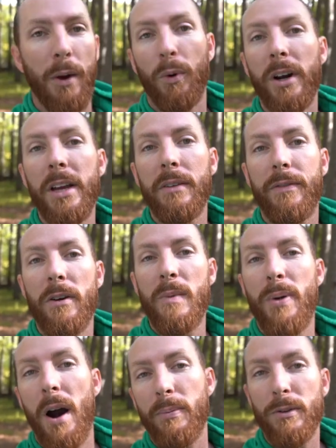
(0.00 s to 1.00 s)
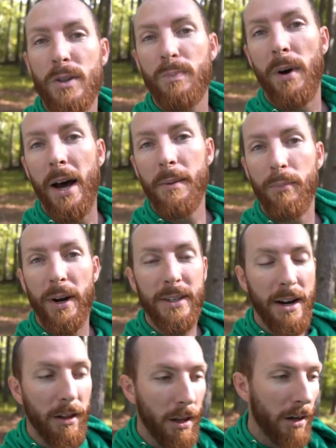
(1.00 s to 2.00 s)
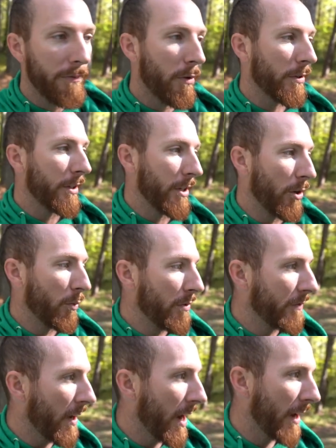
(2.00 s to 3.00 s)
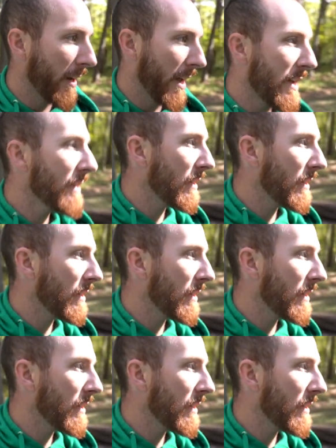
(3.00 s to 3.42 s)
and we're gonna hit a very popular spot, break down a lot of our gear. We've got eight